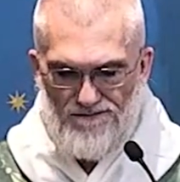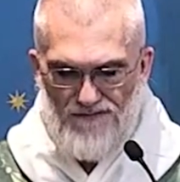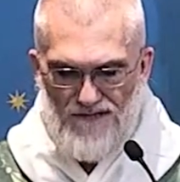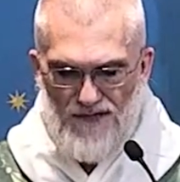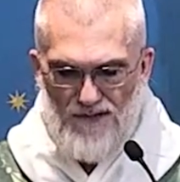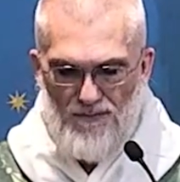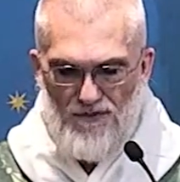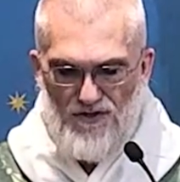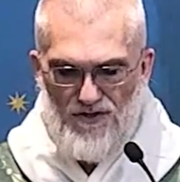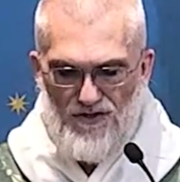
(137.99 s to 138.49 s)

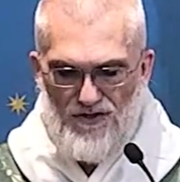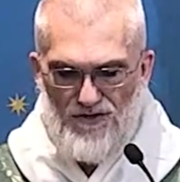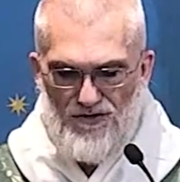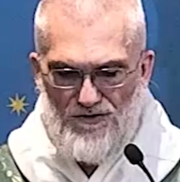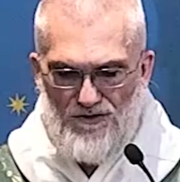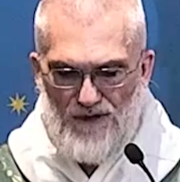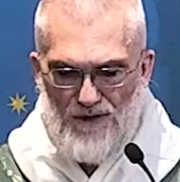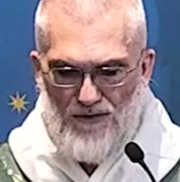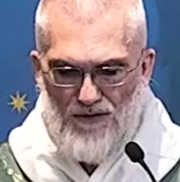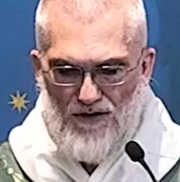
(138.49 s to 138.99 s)
Number two,
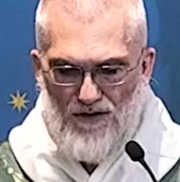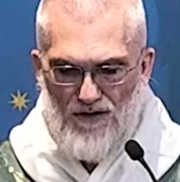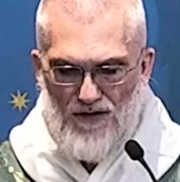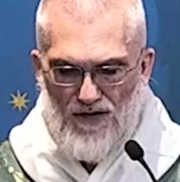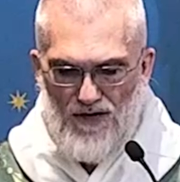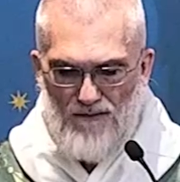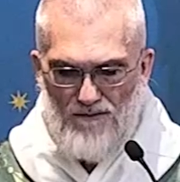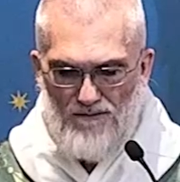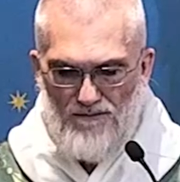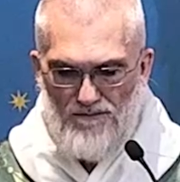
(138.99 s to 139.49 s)
require
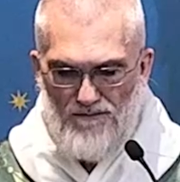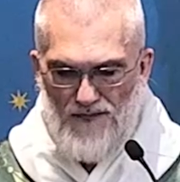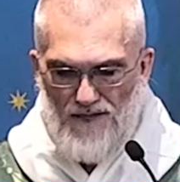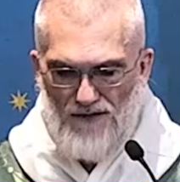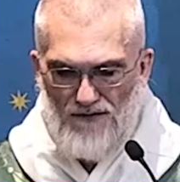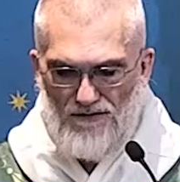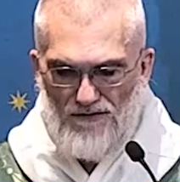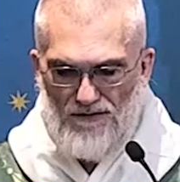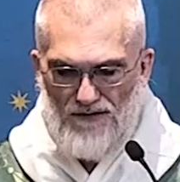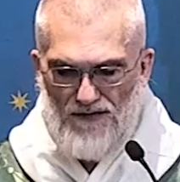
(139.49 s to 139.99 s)
a
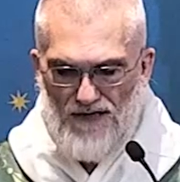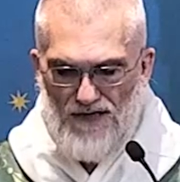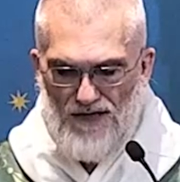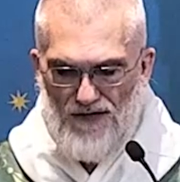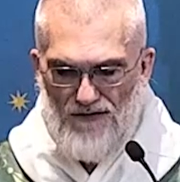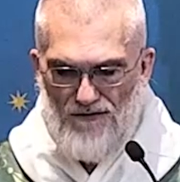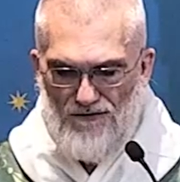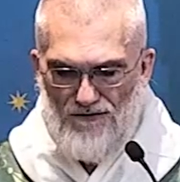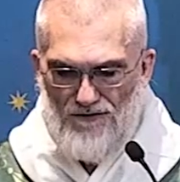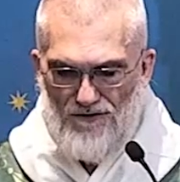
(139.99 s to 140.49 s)
medical
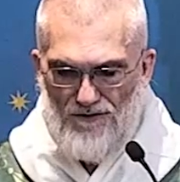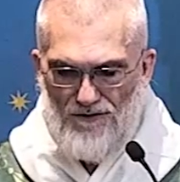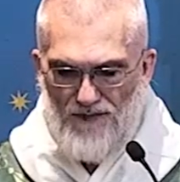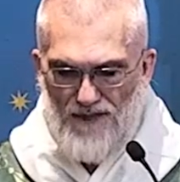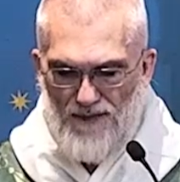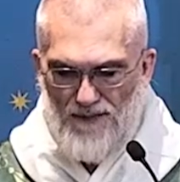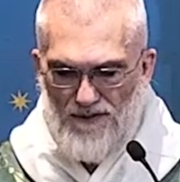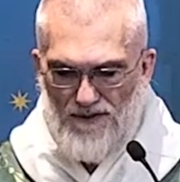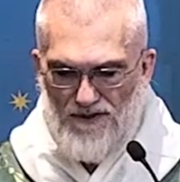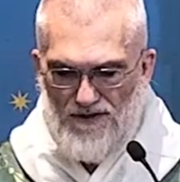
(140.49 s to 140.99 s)
care for a
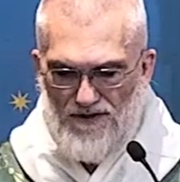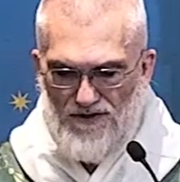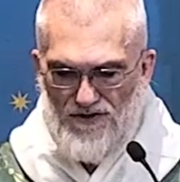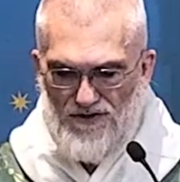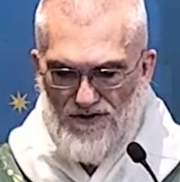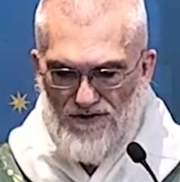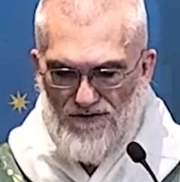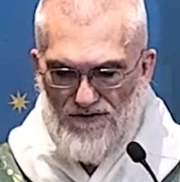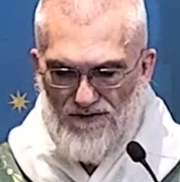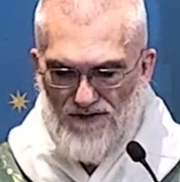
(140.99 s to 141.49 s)
baby that
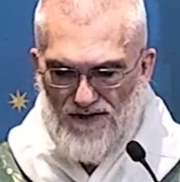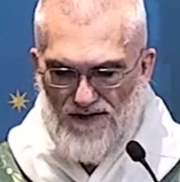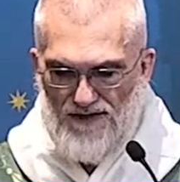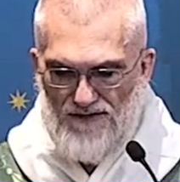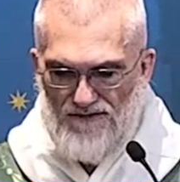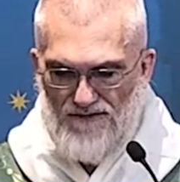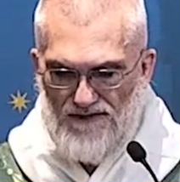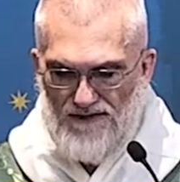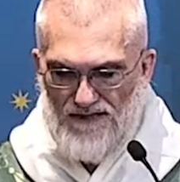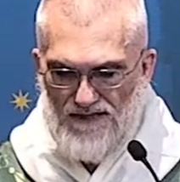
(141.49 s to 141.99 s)

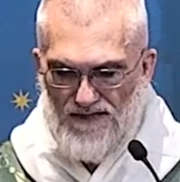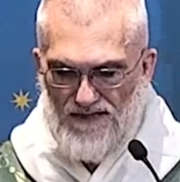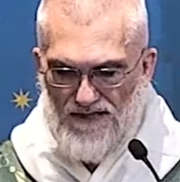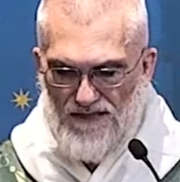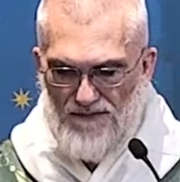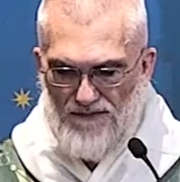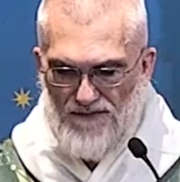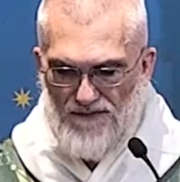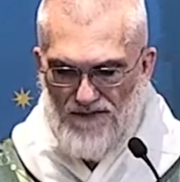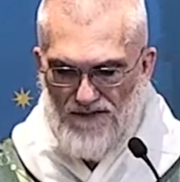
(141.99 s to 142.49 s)
survived an
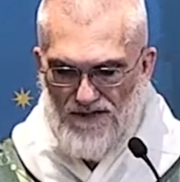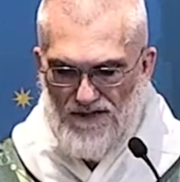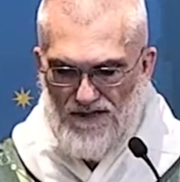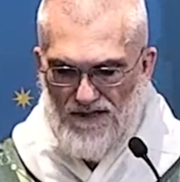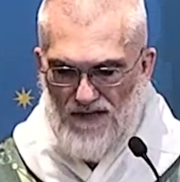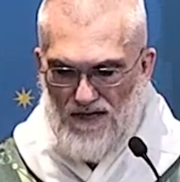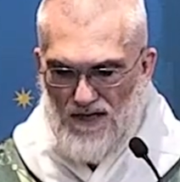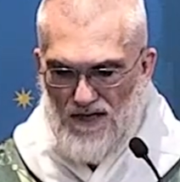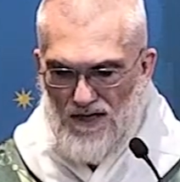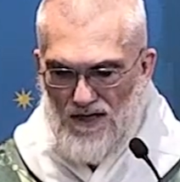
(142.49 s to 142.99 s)
attempted
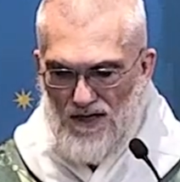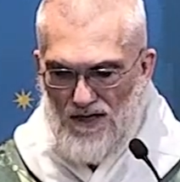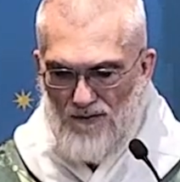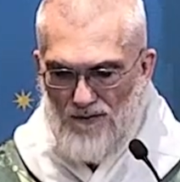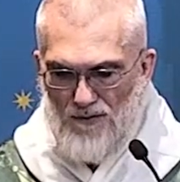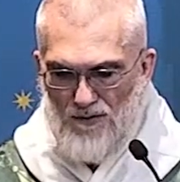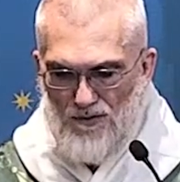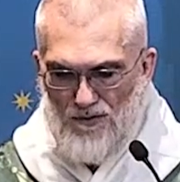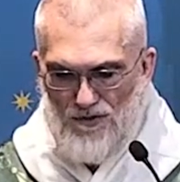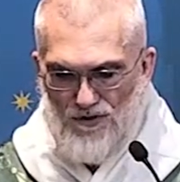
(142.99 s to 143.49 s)

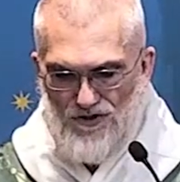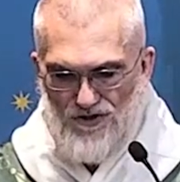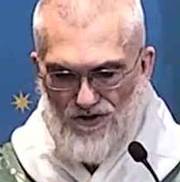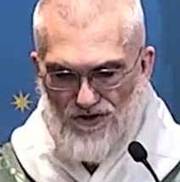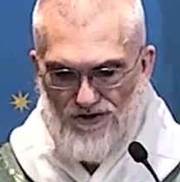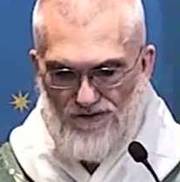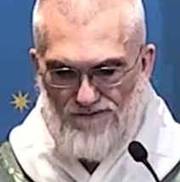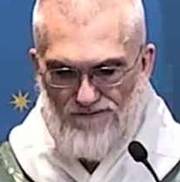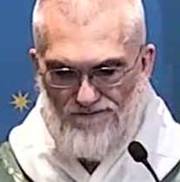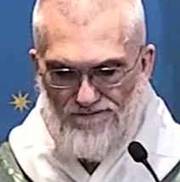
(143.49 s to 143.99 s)

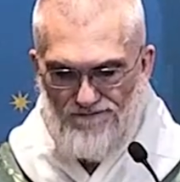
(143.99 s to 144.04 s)
abortion.